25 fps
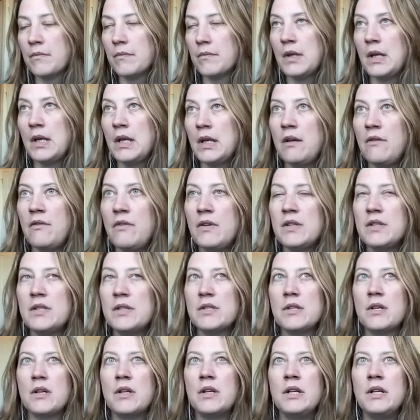And if it's
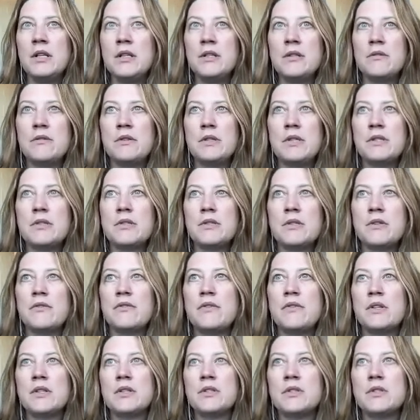starting to
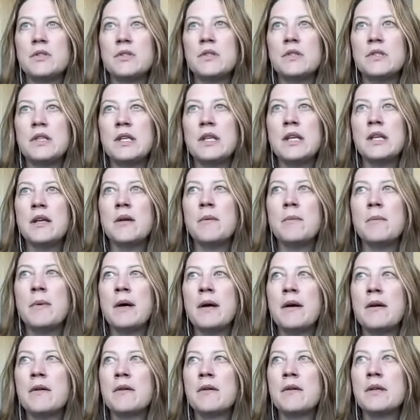resurface, just think
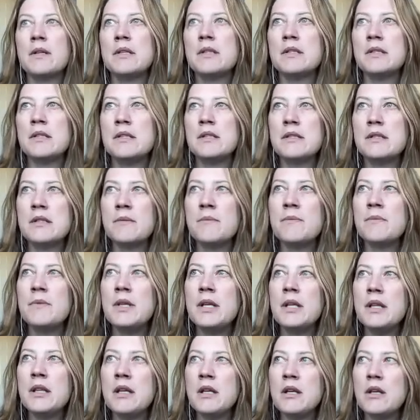about, is it
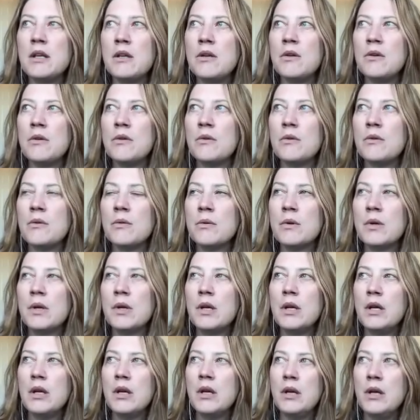something that you
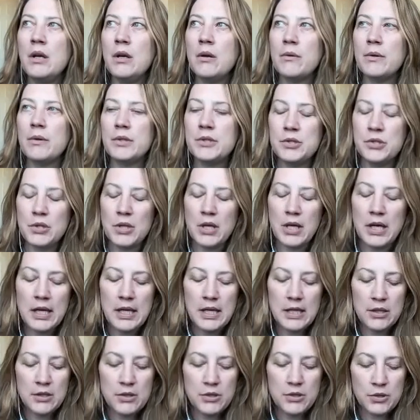were
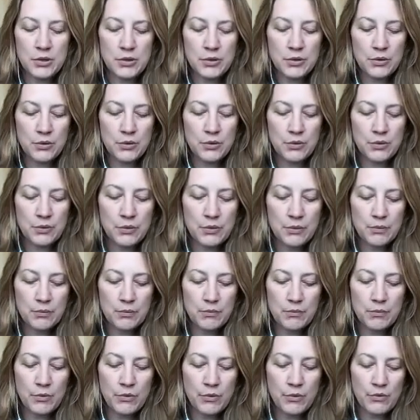trying to
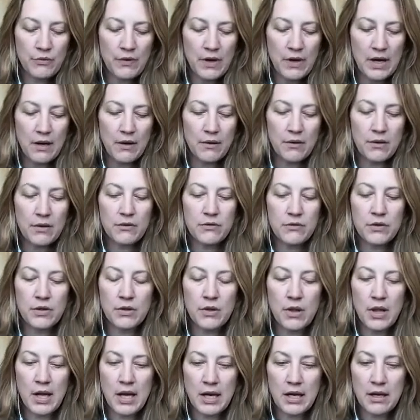move out of
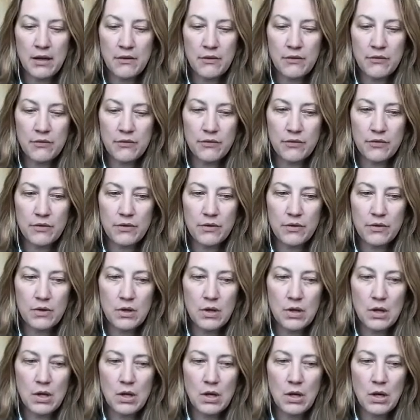your life
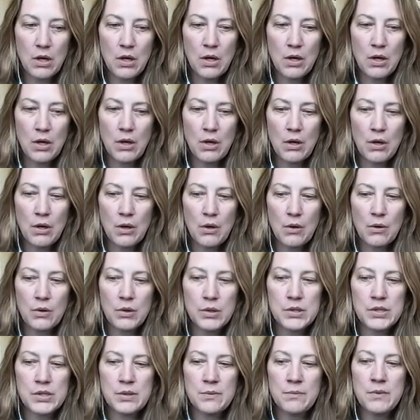
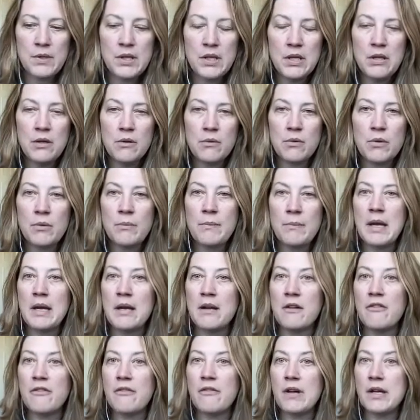or something you were
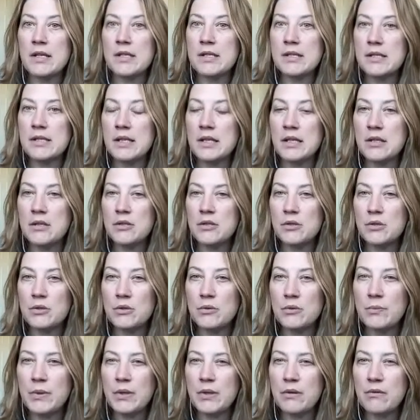manifesting
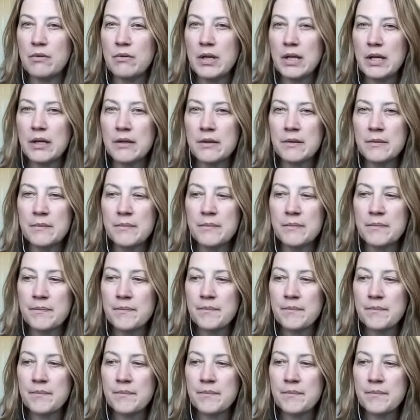to be real?